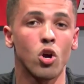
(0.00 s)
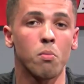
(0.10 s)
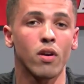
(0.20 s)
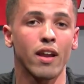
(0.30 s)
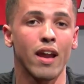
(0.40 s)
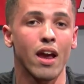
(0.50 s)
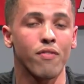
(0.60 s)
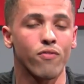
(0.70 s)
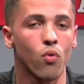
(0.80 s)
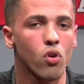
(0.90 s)
homered and had
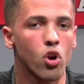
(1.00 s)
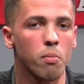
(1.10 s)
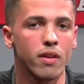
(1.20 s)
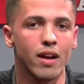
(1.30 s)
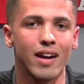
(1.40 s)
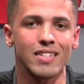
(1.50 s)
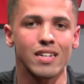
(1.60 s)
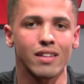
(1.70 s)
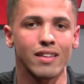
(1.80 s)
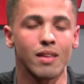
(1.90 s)
4 RBIs
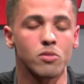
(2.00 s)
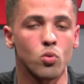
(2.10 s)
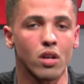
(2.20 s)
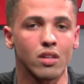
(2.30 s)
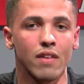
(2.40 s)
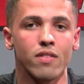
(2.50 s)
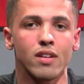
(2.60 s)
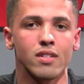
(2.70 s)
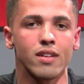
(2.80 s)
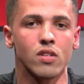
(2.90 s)
to lead them to an
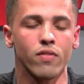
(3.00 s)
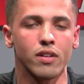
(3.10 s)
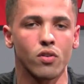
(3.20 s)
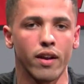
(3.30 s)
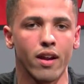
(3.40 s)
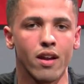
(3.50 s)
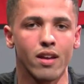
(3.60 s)
11-6 victory,